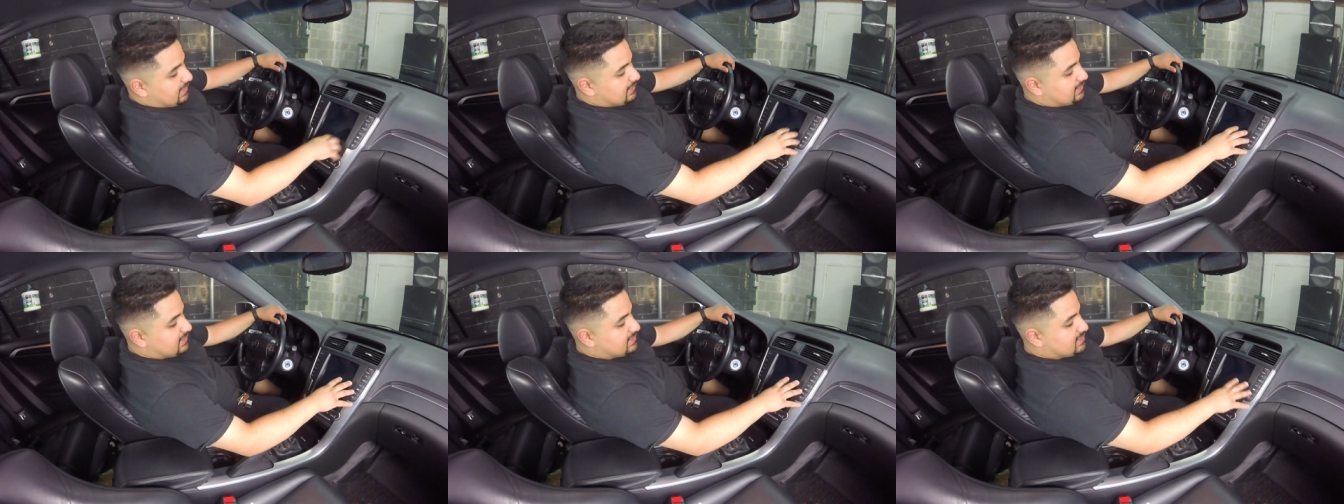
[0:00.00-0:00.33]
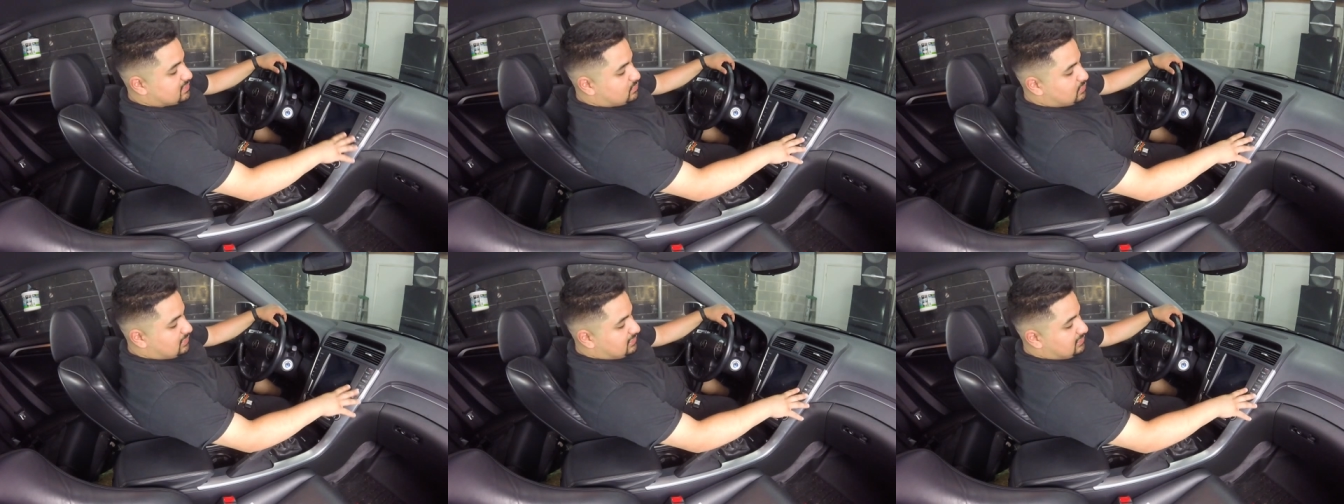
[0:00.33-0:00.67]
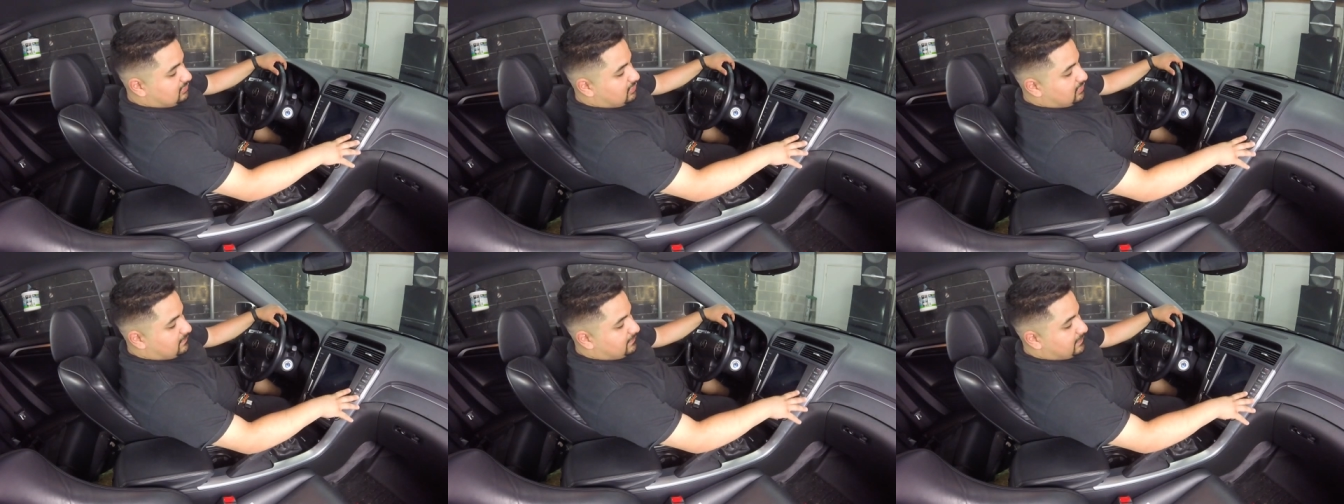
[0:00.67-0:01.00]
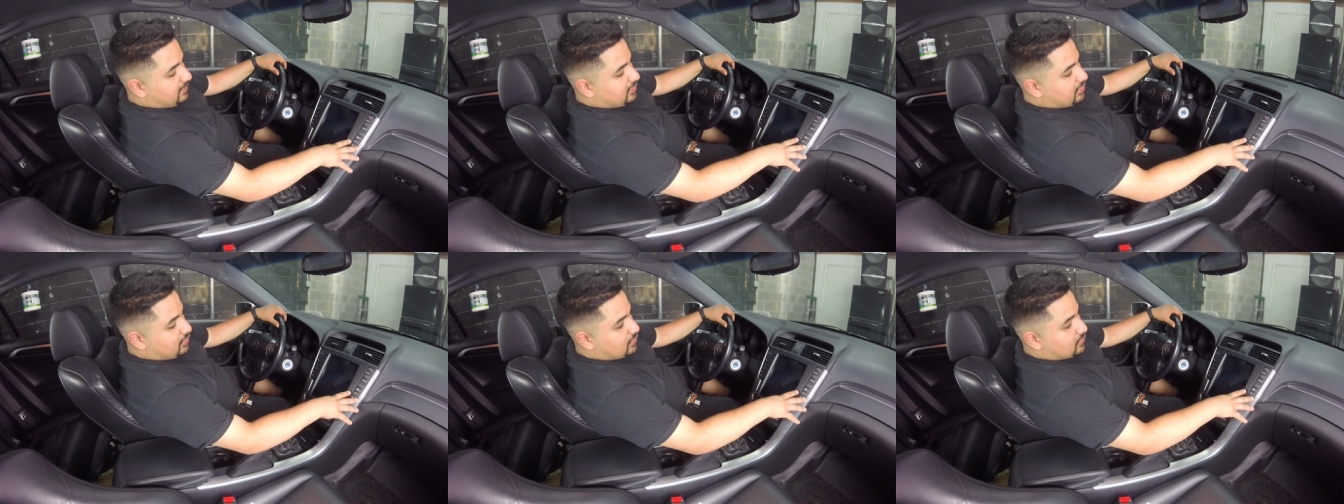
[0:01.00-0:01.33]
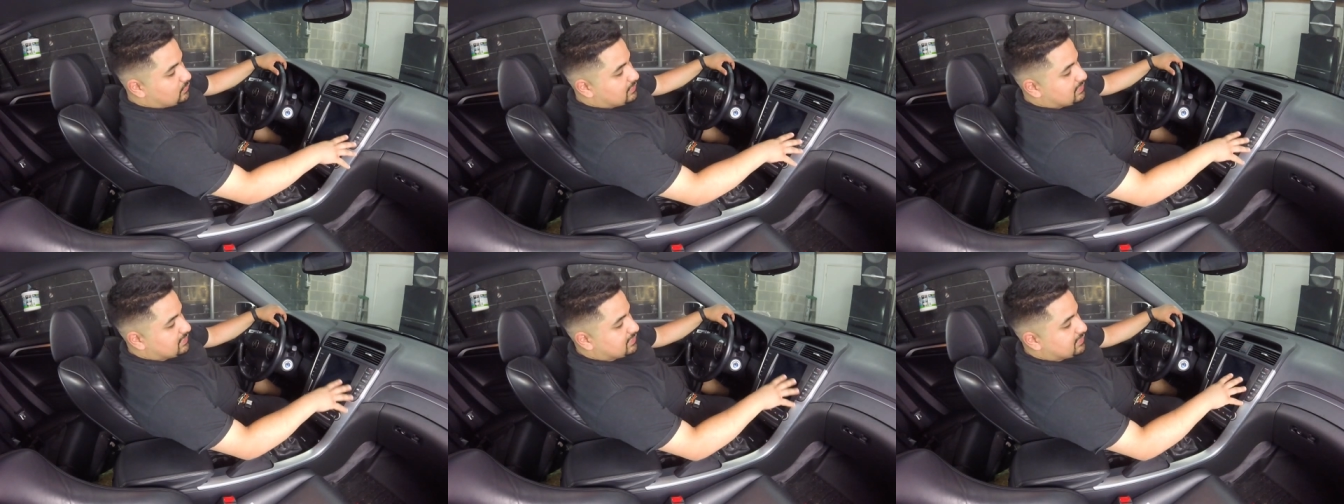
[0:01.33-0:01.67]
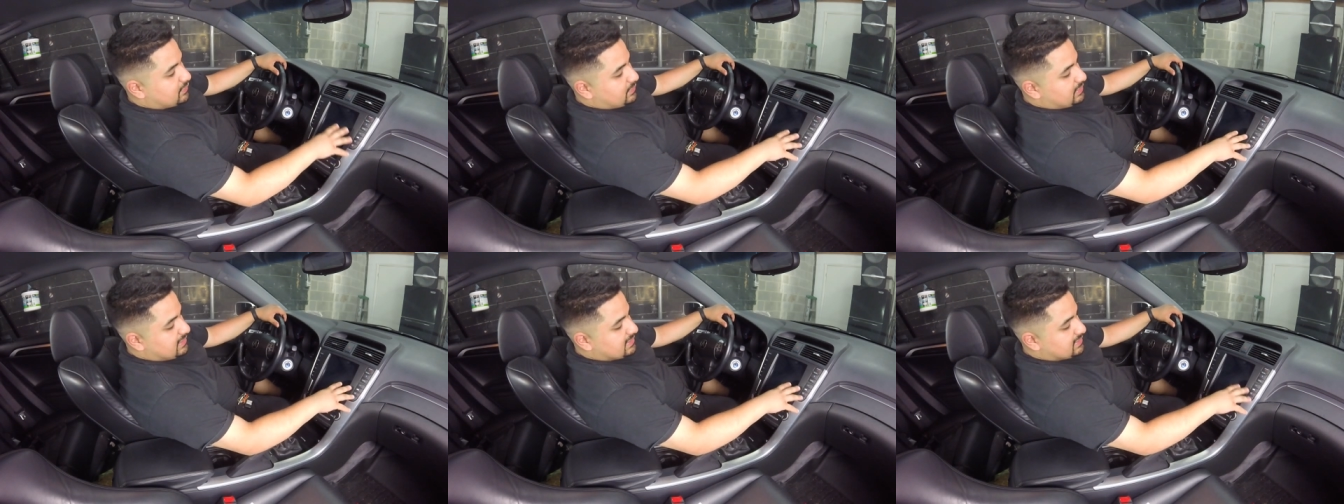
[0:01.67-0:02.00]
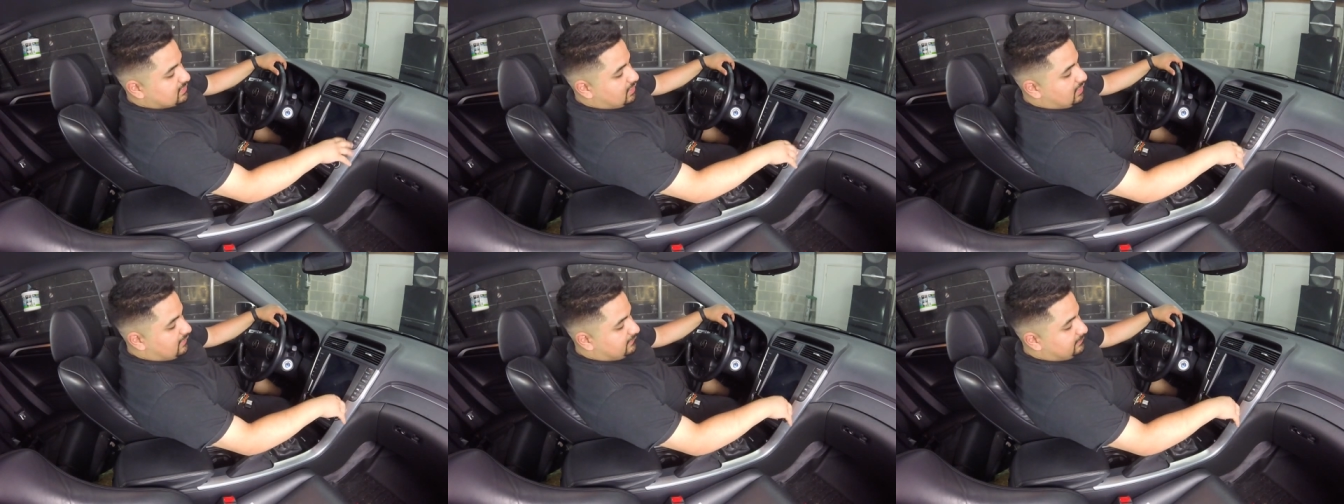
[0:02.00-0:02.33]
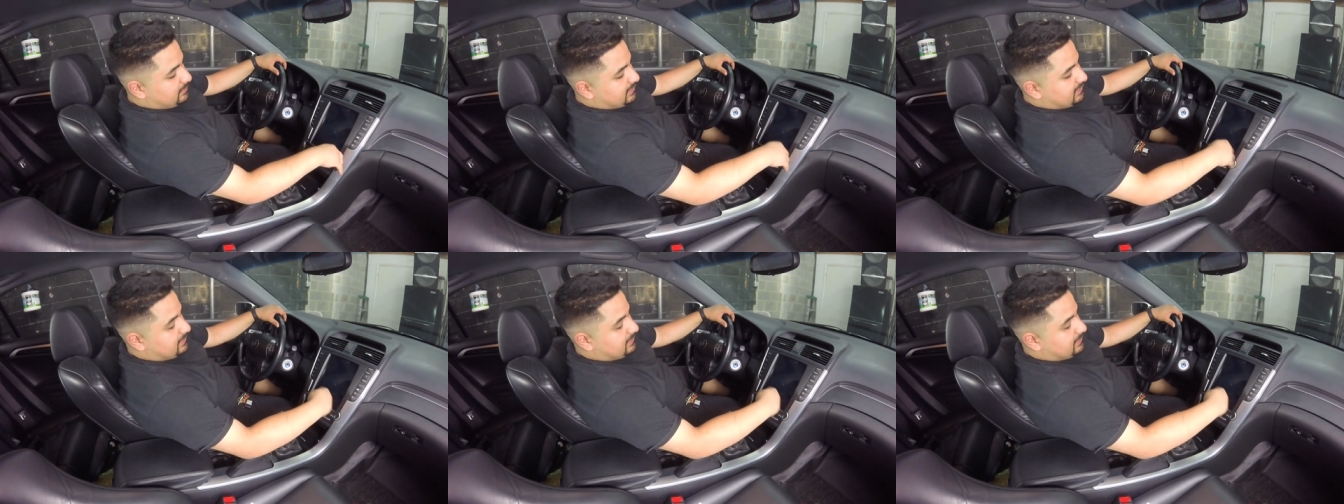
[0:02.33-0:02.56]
It doesn't really look very good when the screen is off,